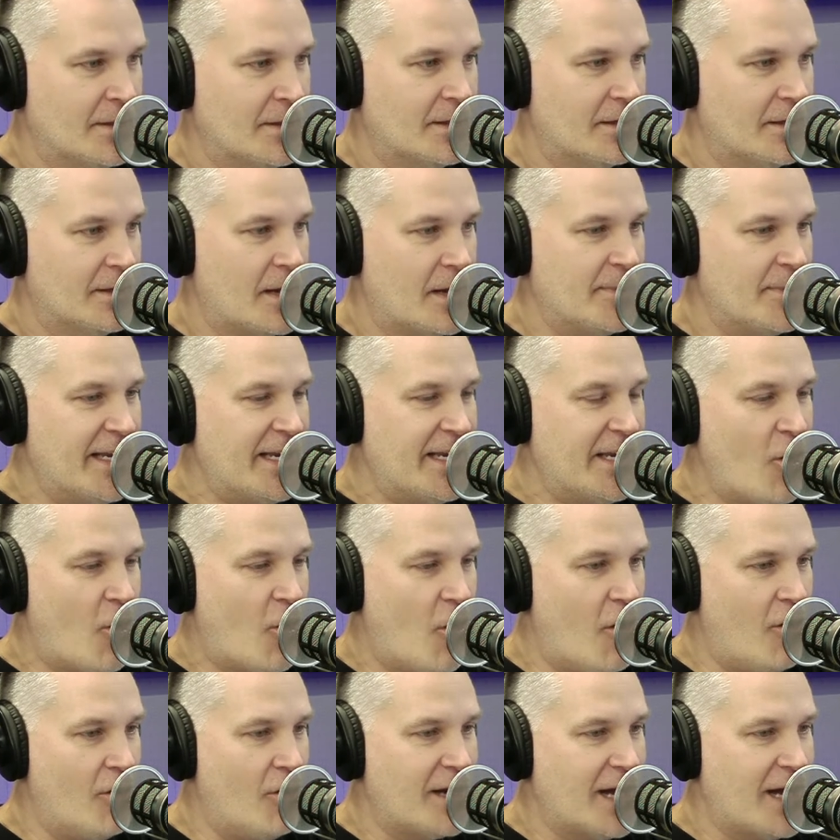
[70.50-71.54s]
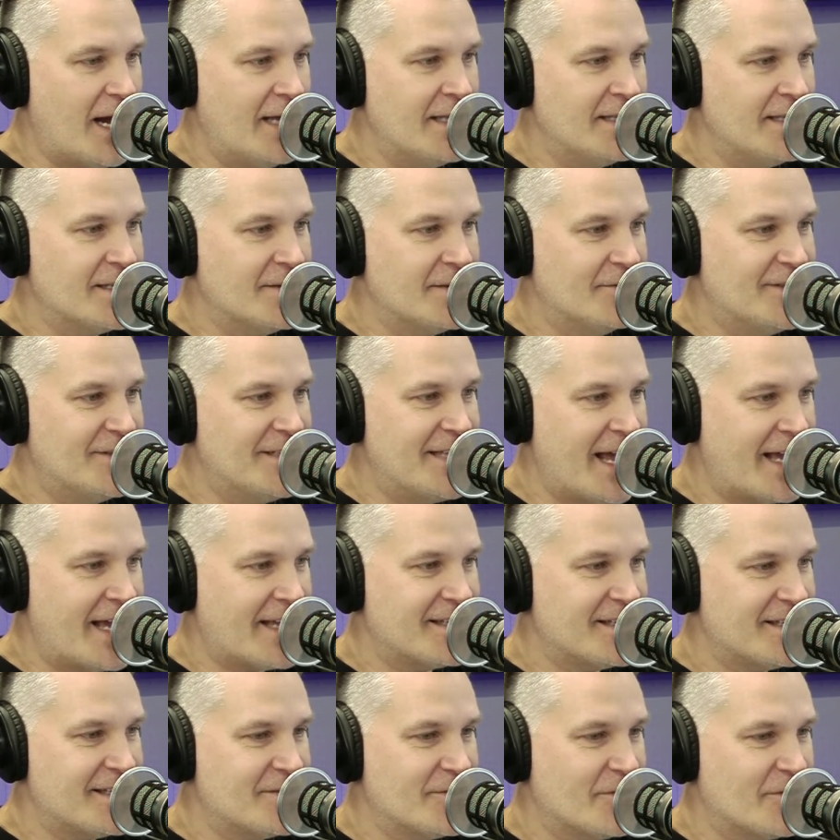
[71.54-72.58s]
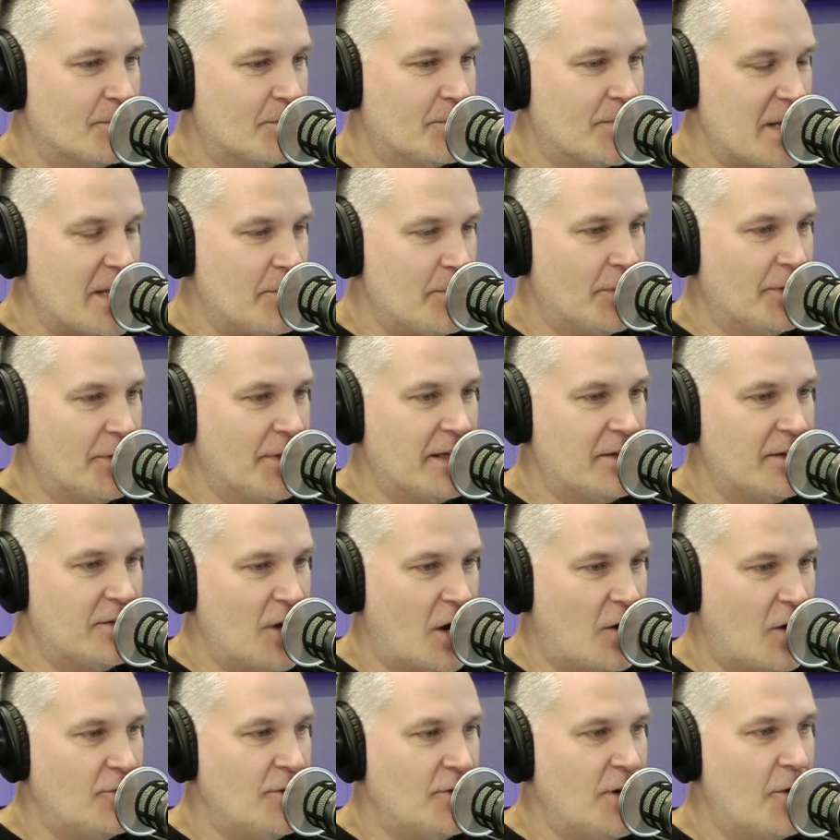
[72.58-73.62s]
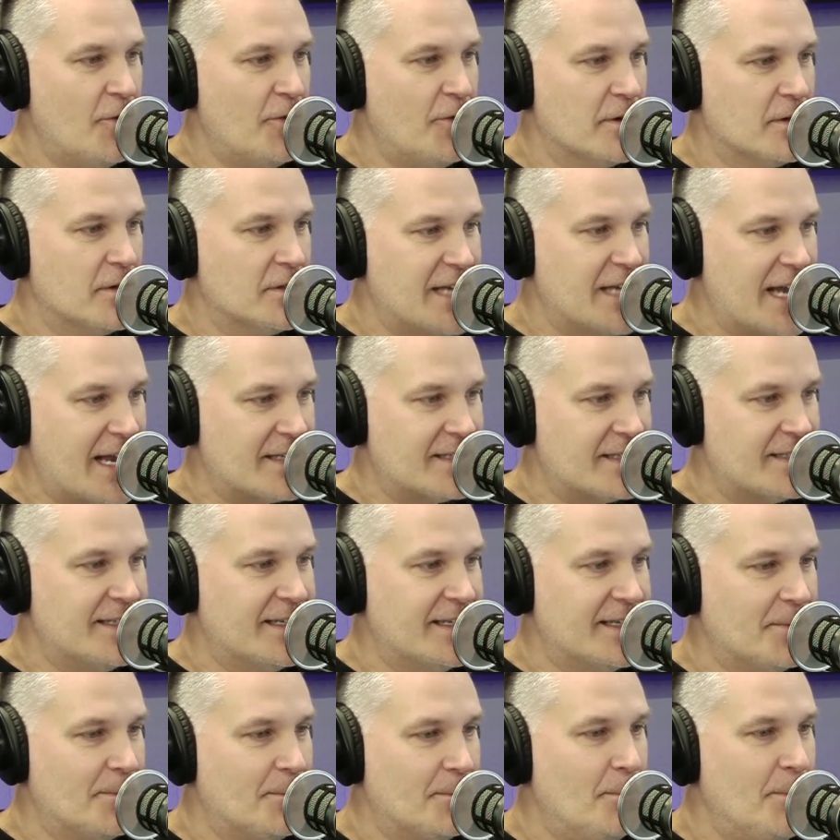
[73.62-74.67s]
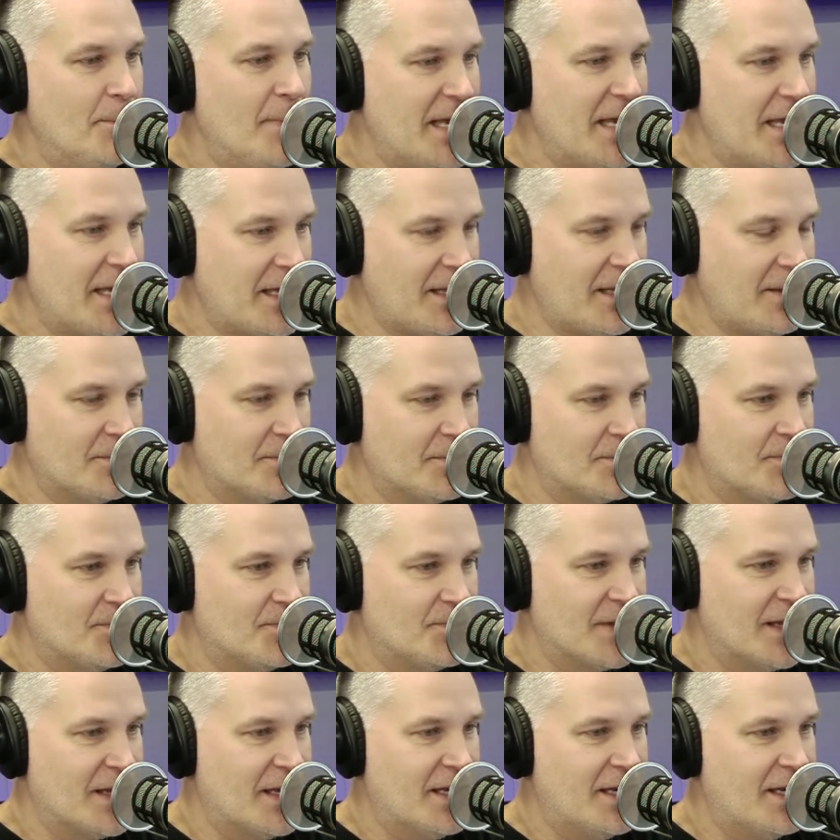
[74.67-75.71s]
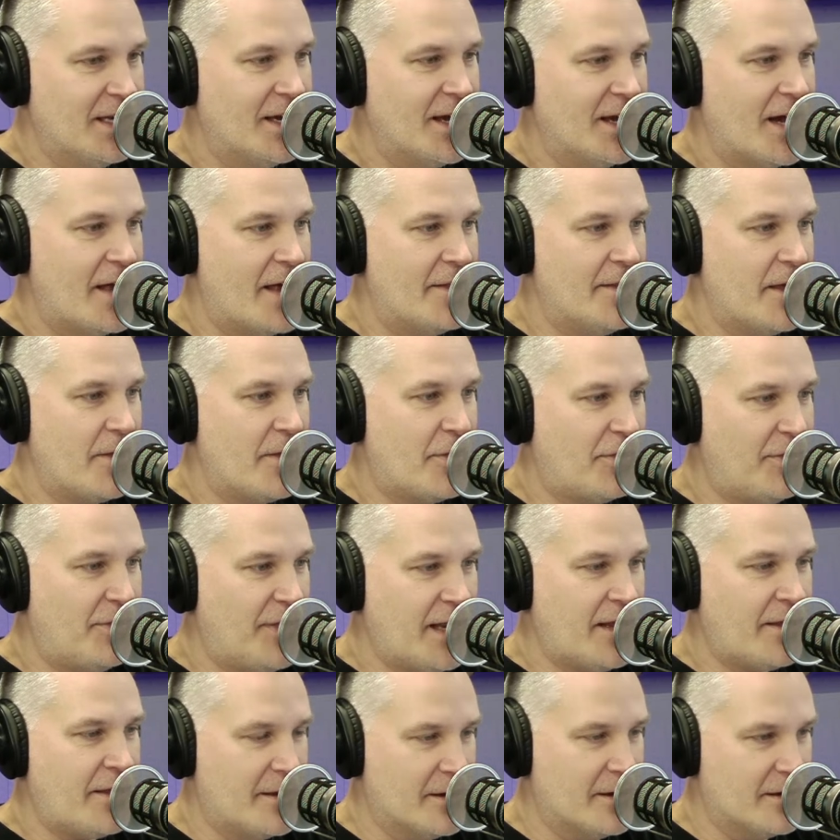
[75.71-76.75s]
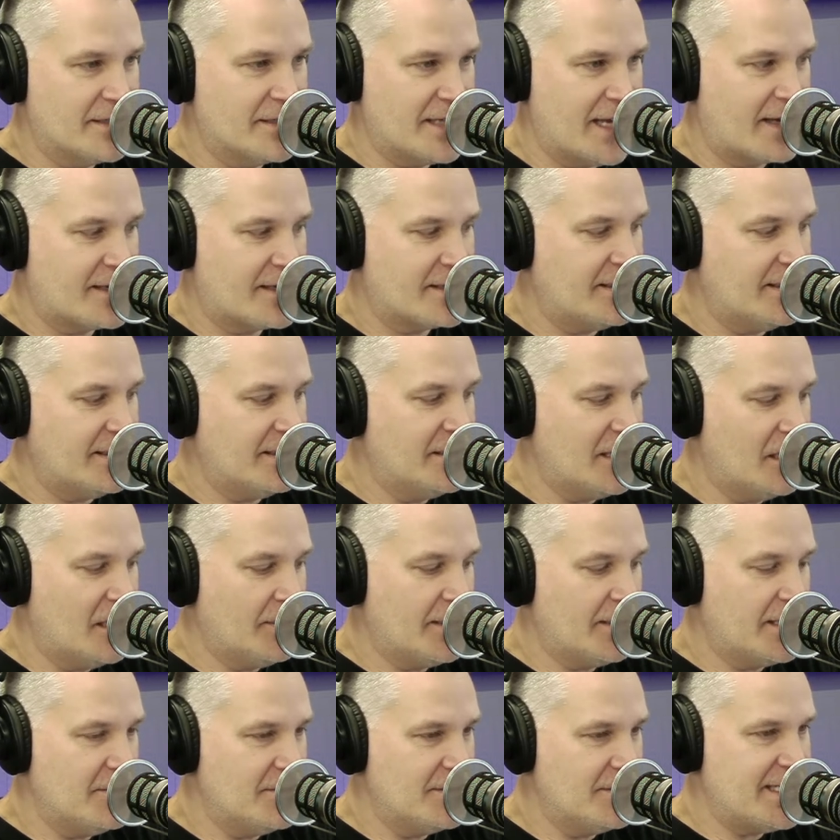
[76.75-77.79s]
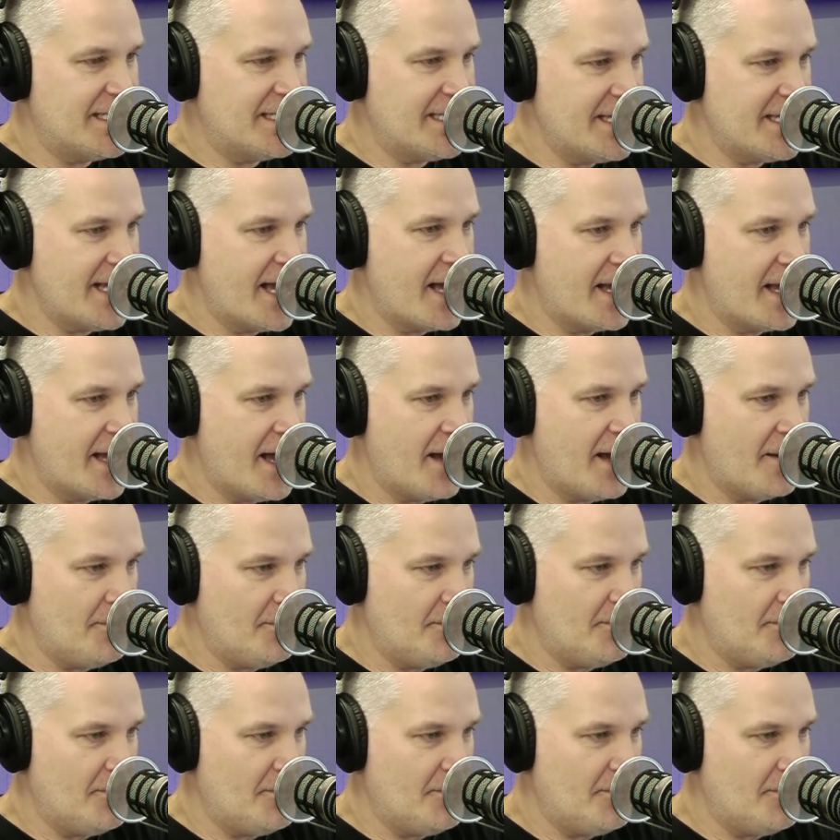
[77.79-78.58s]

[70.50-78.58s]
I'm getting all kinds of texts from people that don't know they're texting me, and they think they're texting WTAM.